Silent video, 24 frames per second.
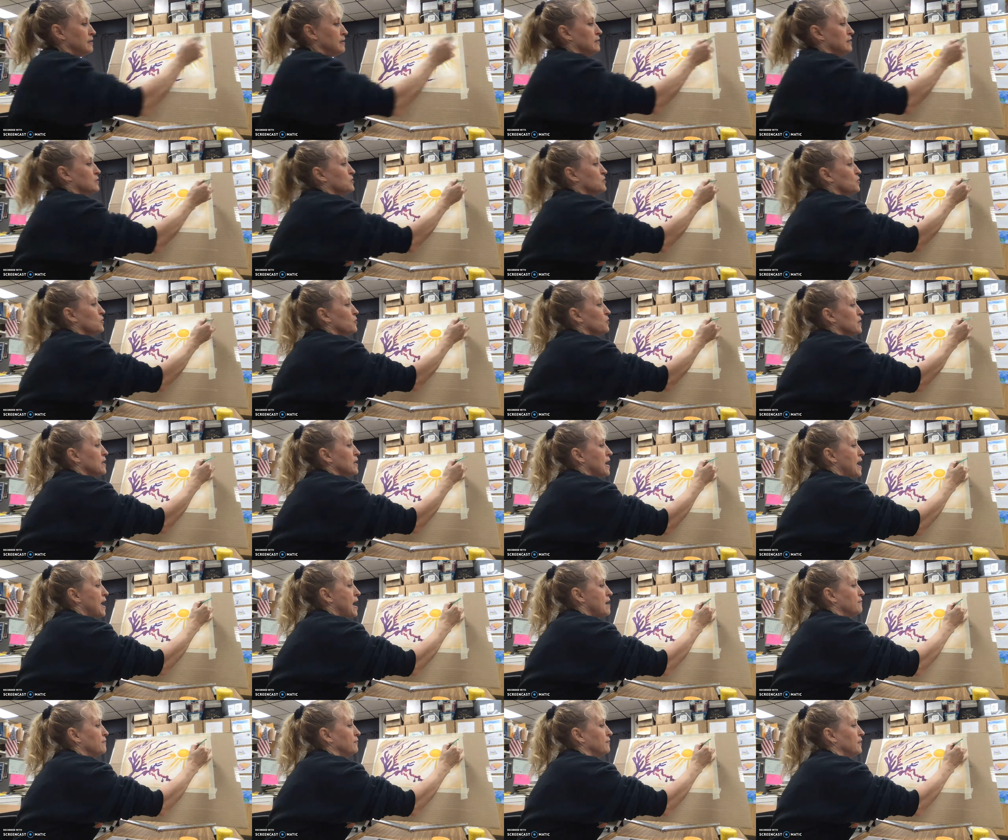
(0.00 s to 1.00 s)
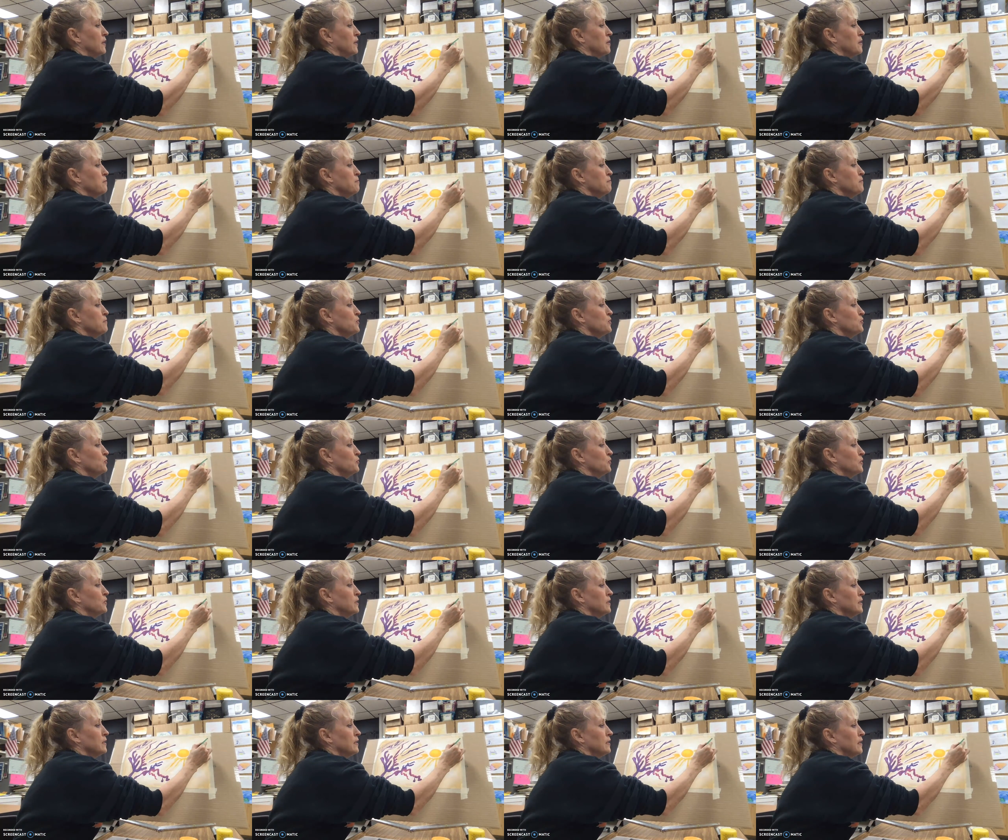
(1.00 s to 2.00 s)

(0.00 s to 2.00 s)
so that I have a mood